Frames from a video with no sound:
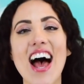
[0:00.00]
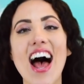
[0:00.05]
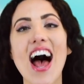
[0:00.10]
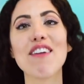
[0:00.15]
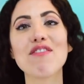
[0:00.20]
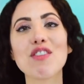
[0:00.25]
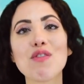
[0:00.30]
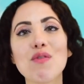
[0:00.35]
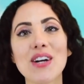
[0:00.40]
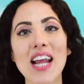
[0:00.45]

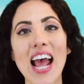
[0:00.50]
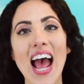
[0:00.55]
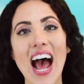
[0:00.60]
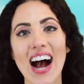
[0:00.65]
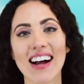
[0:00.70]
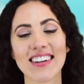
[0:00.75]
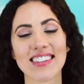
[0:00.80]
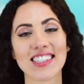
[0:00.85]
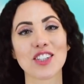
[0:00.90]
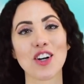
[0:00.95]
Everyone
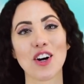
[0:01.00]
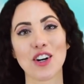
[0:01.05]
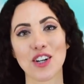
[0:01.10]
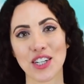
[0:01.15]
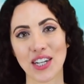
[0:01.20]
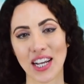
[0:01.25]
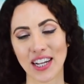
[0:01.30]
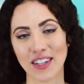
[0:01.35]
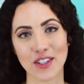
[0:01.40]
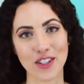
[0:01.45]
has
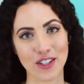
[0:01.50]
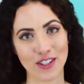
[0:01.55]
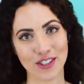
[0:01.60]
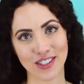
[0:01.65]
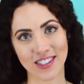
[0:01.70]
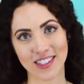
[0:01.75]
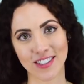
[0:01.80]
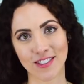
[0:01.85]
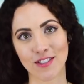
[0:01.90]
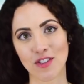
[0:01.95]
guardian
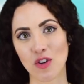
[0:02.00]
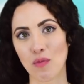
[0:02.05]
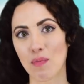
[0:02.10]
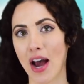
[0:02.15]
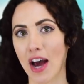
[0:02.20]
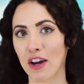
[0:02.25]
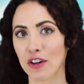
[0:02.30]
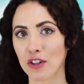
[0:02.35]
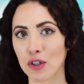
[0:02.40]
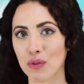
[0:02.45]
angels, no
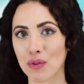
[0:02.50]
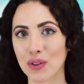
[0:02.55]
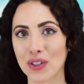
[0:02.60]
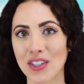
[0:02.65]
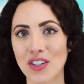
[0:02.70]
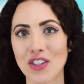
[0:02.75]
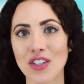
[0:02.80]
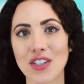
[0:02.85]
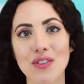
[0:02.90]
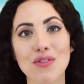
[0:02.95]
matter your
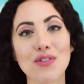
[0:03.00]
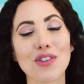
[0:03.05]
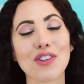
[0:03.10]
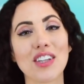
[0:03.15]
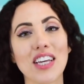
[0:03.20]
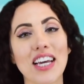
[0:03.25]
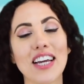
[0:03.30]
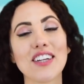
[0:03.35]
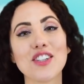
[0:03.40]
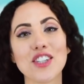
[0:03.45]
religious
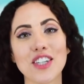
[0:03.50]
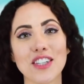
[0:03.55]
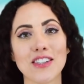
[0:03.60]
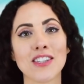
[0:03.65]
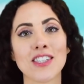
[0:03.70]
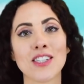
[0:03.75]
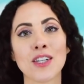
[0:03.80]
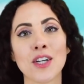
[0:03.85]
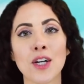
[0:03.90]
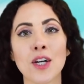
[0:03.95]

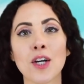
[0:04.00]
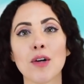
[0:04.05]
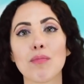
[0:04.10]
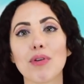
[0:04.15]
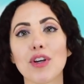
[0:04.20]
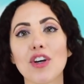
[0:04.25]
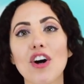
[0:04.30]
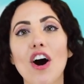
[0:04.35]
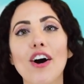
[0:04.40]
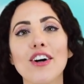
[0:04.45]
affiliations,
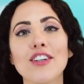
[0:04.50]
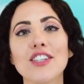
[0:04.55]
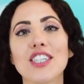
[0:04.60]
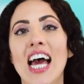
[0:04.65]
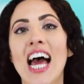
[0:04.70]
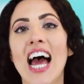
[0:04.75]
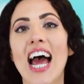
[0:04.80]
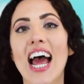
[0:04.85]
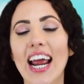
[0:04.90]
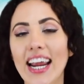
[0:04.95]
because
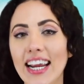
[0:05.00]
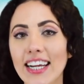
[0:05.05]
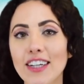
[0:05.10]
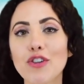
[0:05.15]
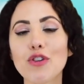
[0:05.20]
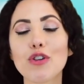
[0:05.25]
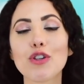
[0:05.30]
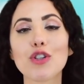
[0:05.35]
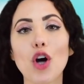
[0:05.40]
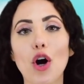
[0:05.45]

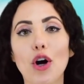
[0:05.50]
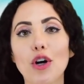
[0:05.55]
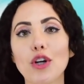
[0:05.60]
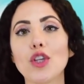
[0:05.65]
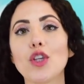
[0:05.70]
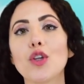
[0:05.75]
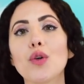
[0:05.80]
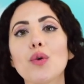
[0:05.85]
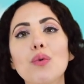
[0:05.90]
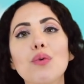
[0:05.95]
angels are
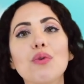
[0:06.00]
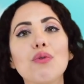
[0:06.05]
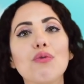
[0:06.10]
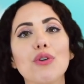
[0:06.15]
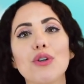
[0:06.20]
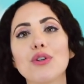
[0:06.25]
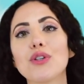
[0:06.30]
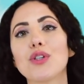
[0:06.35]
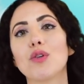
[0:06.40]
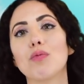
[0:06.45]

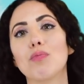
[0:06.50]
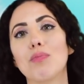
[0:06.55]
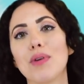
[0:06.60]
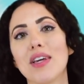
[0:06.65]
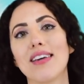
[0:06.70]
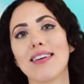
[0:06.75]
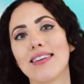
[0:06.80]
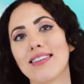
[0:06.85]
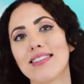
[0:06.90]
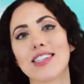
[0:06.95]
universal
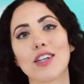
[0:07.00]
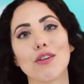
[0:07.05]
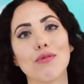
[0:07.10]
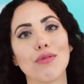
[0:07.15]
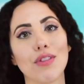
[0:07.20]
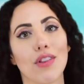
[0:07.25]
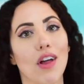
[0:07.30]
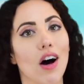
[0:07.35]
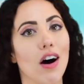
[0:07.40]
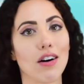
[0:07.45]
beings of
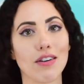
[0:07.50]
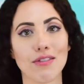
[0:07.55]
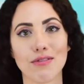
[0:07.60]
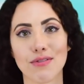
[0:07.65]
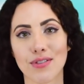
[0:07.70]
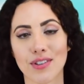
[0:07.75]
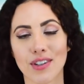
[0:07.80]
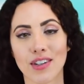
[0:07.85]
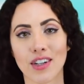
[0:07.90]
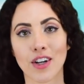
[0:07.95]

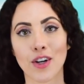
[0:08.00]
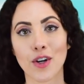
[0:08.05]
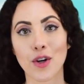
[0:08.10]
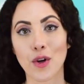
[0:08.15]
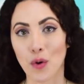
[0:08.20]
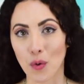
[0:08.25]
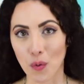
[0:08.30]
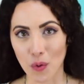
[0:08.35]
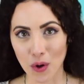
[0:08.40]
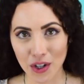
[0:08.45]
love
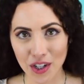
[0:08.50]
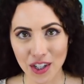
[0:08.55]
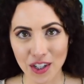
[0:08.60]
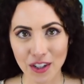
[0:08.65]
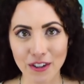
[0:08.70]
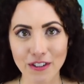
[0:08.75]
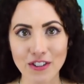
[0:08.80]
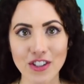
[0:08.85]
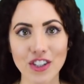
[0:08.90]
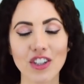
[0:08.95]
who are
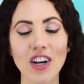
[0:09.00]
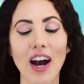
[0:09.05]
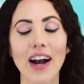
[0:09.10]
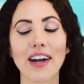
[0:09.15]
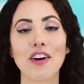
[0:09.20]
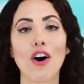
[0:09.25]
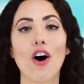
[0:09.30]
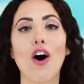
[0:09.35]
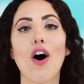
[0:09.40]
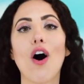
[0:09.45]
here to
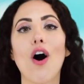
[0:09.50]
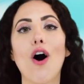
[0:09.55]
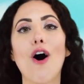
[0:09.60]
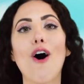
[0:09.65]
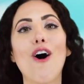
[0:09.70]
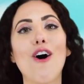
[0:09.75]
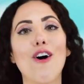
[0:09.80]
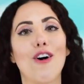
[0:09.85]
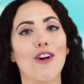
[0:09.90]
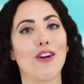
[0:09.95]
guide
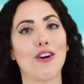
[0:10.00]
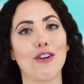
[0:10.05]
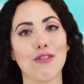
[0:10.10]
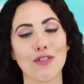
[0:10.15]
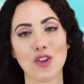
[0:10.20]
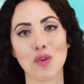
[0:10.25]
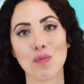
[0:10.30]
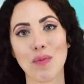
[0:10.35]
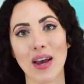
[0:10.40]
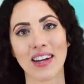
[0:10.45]
all of
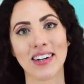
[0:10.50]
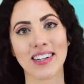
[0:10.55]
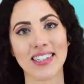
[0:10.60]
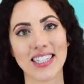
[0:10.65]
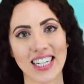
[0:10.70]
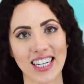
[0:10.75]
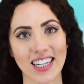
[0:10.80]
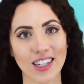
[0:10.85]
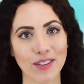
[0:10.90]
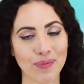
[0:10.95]

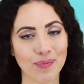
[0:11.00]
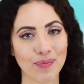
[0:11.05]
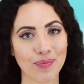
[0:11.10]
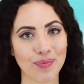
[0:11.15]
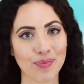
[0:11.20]
humanity.